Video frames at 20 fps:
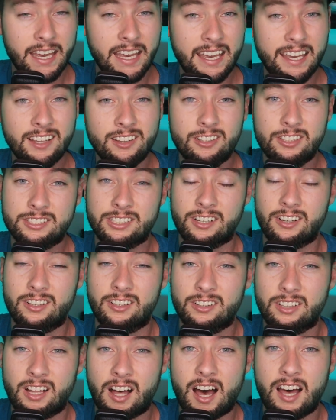He looks a
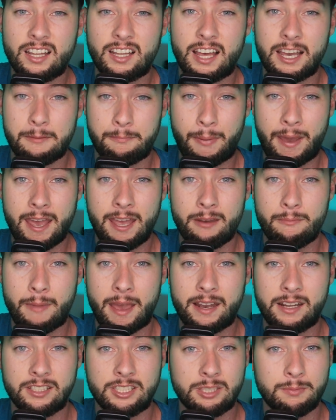lot like Peyton
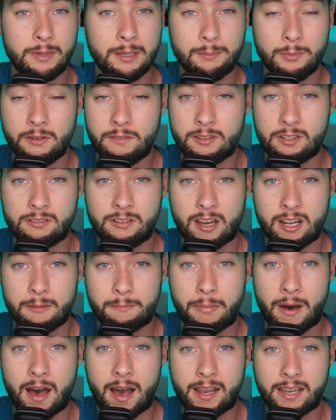Manning to me, moving around the
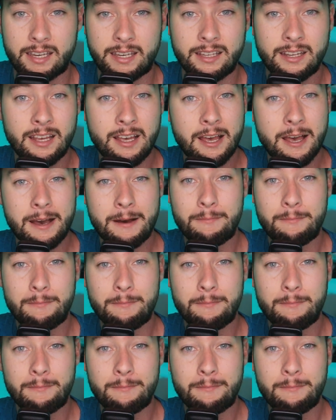pocket,